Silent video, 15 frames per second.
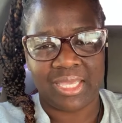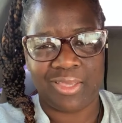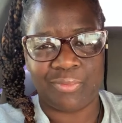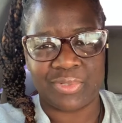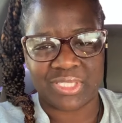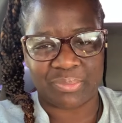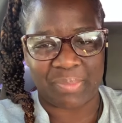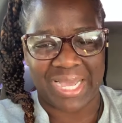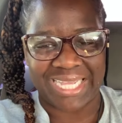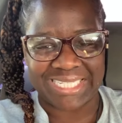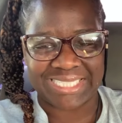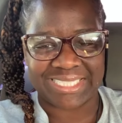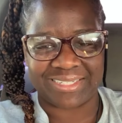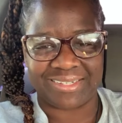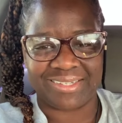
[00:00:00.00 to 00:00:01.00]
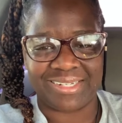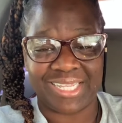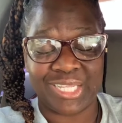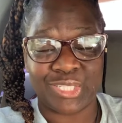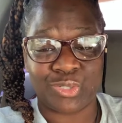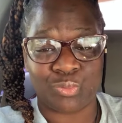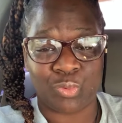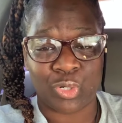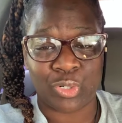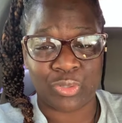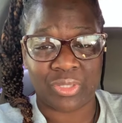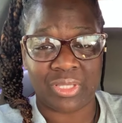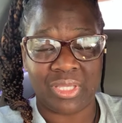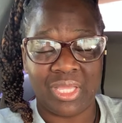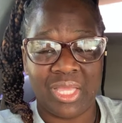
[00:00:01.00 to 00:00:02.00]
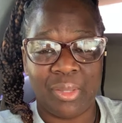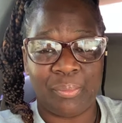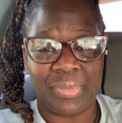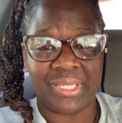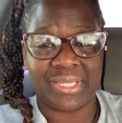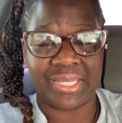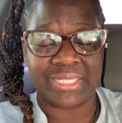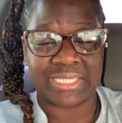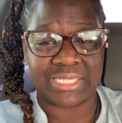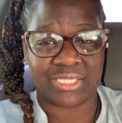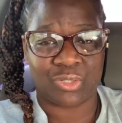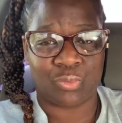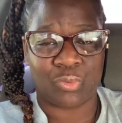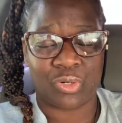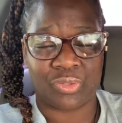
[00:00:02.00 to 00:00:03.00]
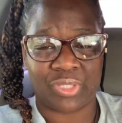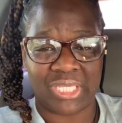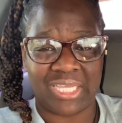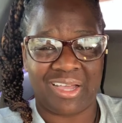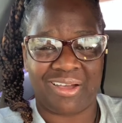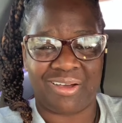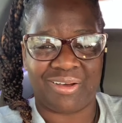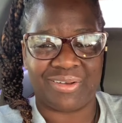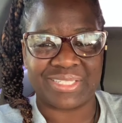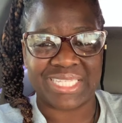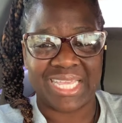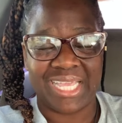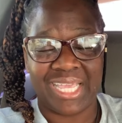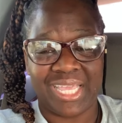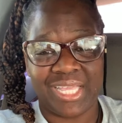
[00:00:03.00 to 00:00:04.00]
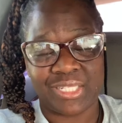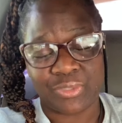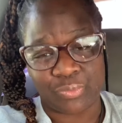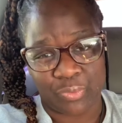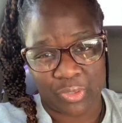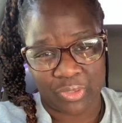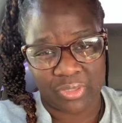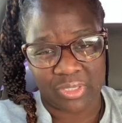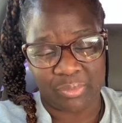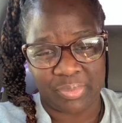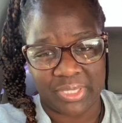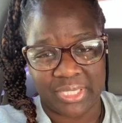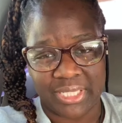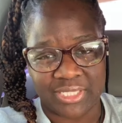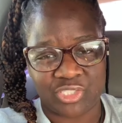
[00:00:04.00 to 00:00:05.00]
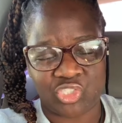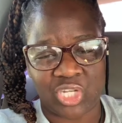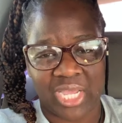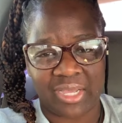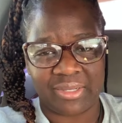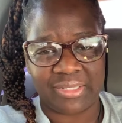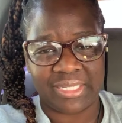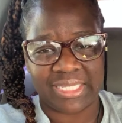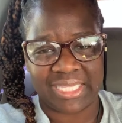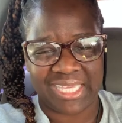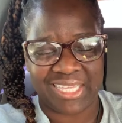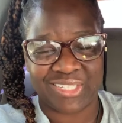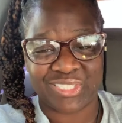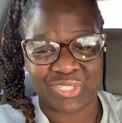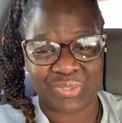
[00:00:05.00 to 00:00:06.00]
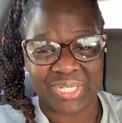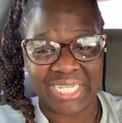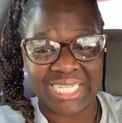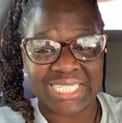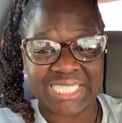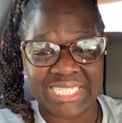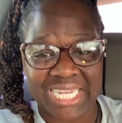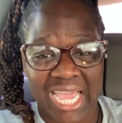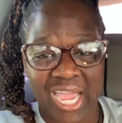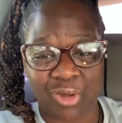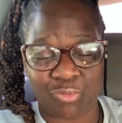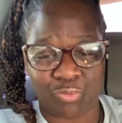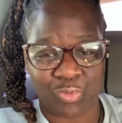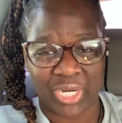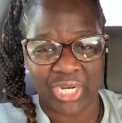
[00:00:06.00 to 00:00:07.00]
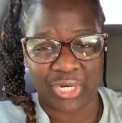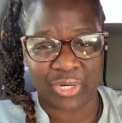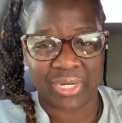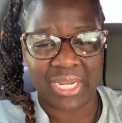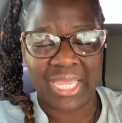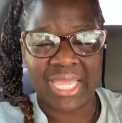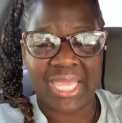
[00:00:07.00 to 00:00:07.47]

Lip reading: it was my son. It's worthy because it's a worthy cause. It's worthy because childhood cancer is not rare,